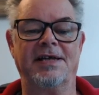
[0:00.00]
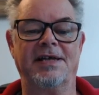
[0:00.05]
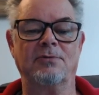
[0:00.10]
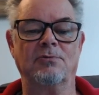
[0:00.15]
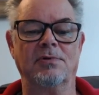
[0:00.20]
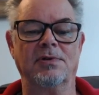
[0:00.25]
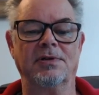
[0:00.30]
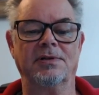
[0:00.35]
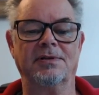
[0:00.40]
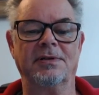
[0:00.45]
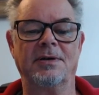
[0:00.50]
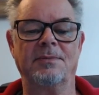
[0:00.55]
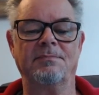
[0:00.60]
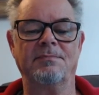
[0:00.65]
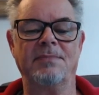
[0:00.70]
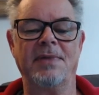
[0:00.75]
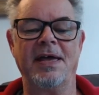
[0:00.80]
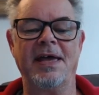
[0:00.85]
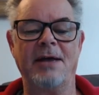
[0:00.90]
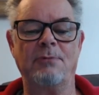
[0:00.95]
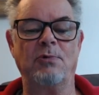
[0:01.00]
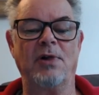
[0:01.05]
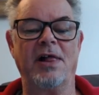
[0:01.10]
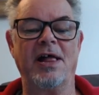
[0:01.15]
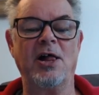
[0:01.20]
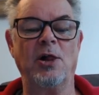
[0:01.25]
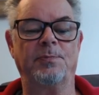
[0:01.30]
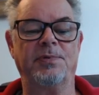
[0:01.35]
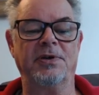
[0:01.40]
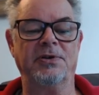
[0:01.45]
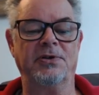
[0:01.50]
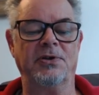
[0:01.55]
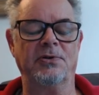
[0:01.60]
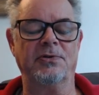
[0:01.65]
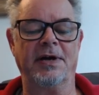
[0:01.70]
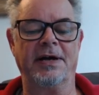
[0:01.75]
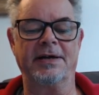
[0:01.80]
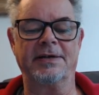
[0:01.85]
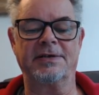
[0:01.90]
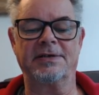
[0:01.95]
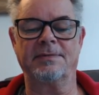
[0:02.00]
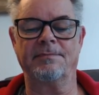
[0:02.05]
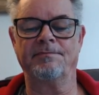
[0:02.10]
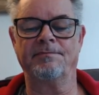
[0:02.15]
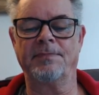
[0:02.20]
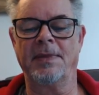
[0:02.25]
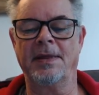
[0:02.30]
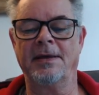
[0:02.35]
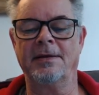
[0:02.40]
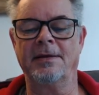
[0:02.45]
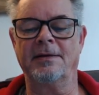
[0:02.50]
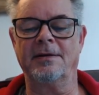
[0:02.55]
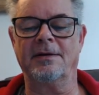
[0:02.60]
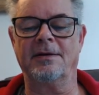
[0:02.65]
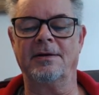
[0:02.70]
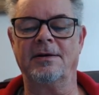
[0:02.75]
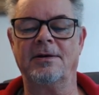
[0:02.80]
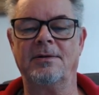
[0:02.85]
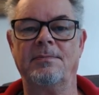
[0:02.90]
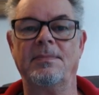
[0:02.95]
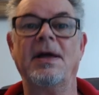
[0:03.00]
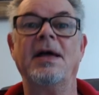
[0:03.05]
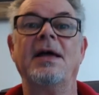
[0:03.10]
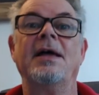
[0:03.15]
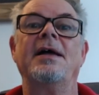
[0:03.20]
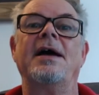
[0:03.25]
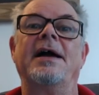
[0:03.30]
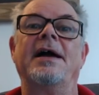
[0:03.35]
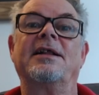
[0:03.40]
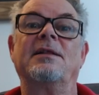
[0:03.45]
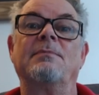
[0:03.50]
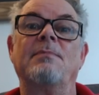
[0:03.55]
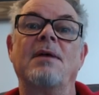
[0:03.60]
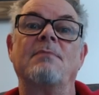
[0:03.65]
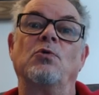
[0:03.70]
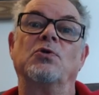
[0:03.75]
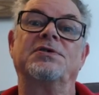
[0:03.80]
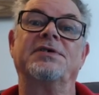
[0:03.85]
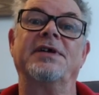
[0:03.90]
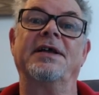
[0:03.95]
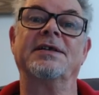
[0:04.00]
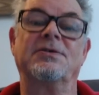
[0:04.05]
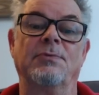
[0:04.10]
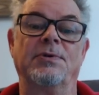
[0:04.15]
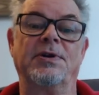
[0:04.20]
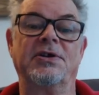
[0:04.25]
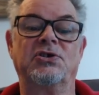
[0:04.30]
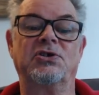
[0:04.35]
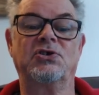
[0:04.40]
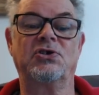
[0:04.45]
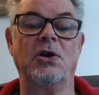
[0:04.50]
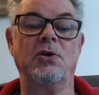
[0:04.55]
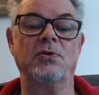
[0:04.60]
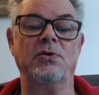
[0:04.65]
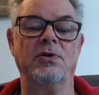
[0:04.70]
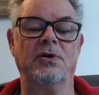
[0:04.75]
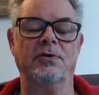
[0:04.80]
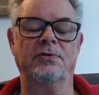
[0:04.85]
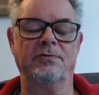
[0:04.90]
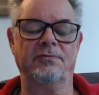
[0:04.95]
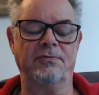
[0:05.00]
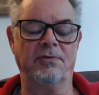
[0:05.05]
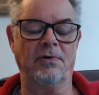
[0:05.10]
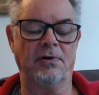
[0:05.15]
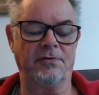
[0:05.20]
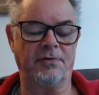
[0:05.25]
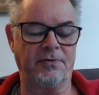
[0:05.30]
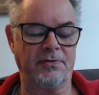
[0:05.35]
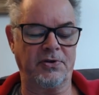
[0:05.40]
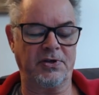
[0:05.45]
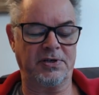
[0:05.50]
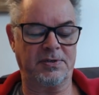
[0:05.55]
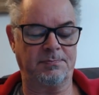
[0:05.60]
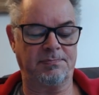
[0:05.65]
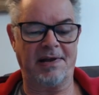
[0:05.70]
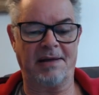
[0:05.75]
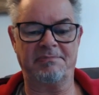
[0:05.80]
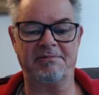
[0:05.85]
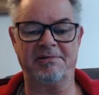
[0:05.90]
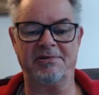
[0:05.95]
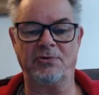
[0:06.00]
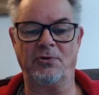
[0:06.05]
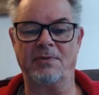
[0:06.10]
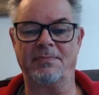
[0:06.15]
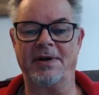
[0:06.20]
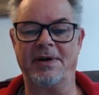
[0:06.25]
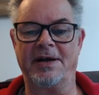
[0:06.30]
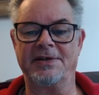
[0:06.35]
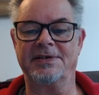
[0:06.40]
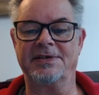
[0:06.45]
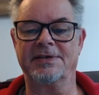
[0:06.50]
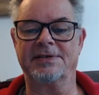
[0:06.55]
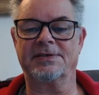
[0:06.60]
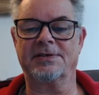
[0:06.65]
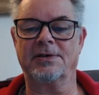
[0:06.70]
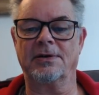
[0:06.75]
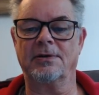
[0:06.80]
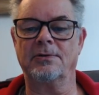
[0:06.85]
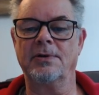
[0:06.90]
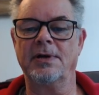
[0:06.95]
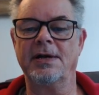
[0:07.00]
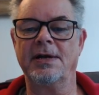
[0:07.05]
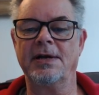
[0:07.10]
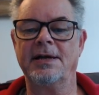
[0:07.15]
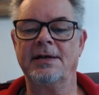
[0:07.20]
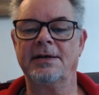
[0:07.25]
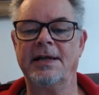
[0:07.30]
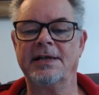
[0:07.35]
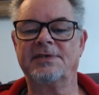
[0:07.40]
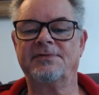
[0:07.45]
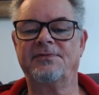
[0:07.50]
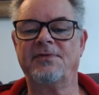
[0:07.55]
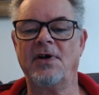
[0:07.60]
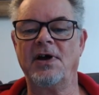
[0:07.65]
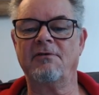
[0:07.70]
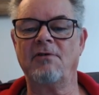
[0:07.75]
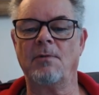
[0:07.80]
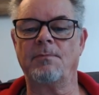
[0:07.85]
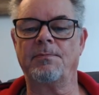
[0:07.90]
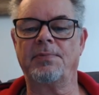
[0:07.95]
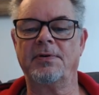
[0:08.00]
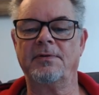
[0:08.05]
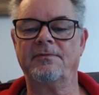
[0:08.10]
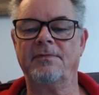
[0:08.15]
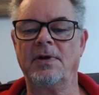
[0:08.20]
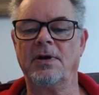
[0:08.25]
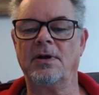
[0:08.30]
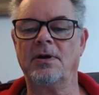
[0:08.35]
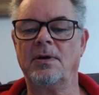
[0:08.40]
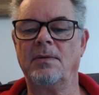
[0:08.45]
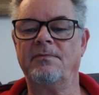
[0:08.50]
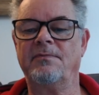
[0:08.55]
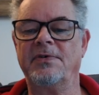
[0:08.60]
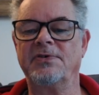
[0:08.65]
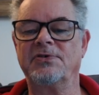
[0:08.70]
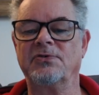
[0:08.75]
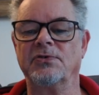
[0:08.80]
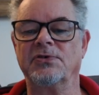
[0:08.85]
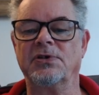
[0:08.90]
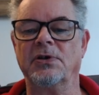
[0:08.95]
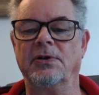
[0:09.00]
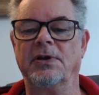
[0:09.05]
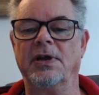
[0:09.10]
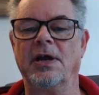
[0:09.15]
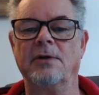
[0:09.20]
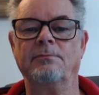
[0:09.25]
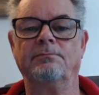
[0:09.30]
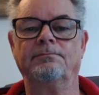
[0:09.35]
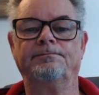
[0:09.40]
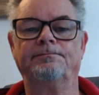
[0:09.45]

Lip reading: It will help you do that. And it'll make more sense when I show you rather than just blabbering on about it. So let's fire up Visual Studio.